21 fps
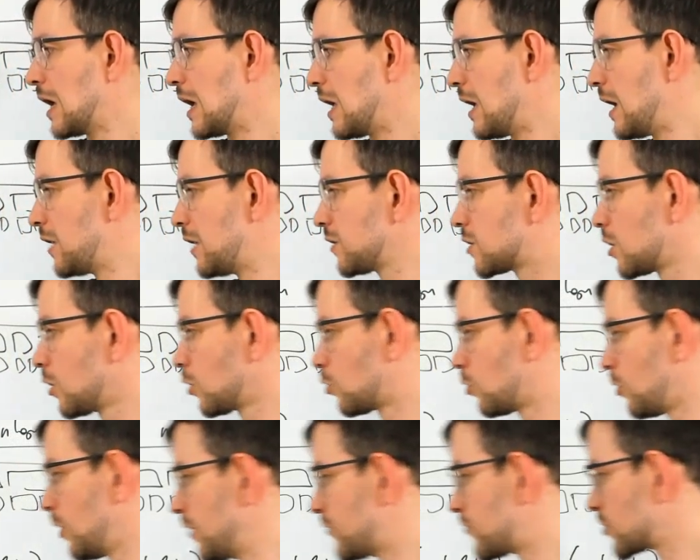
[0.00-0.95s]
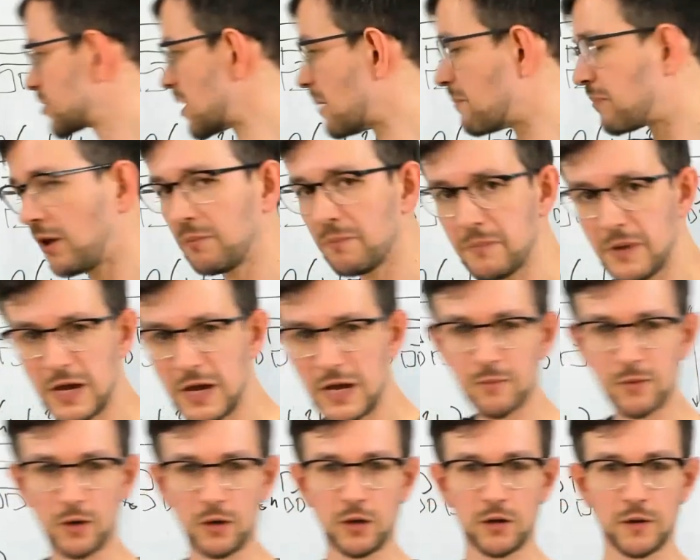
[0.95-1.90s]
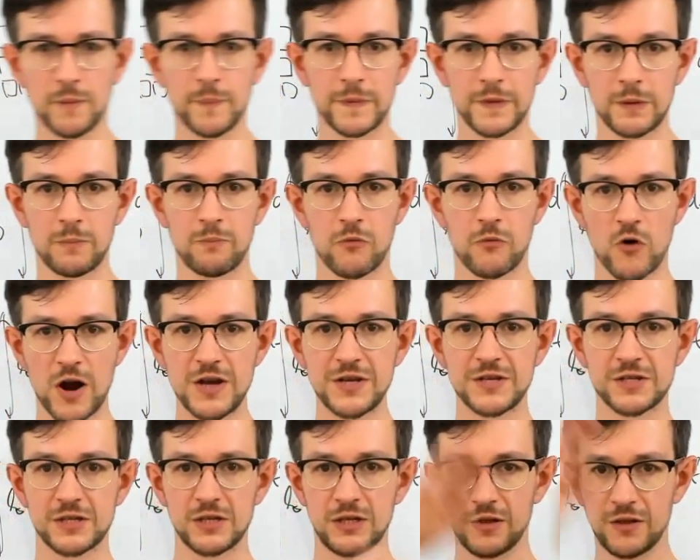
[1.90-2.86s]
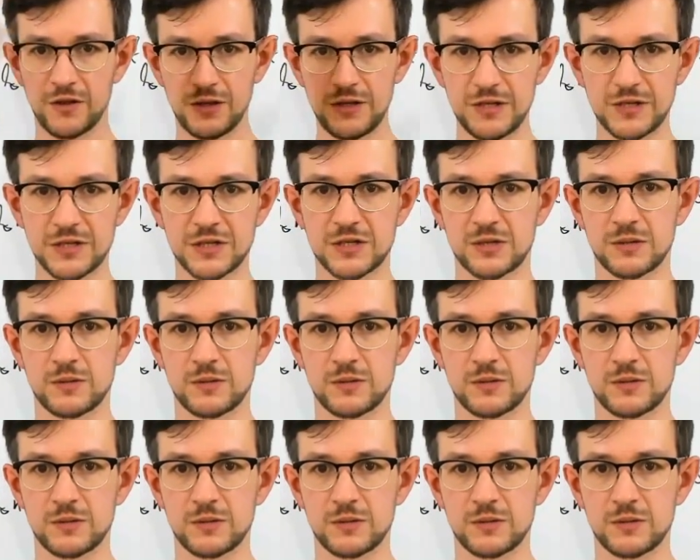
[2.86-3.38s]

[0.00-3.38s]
and calculate, for example, minimal price in this